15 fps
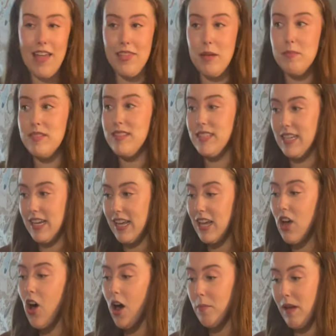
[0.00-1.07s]
them sitting
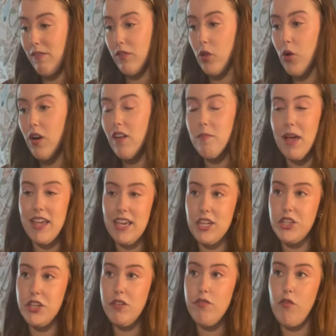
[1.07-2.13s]
on my floor of my
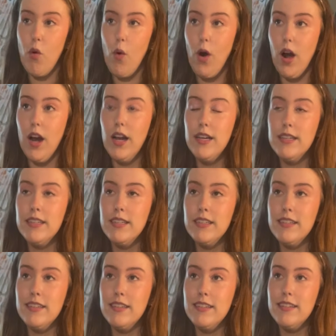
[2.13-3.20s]
kitchen for
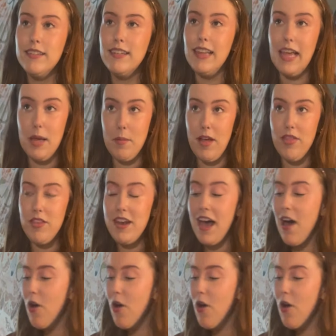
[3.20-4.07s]
like a month now.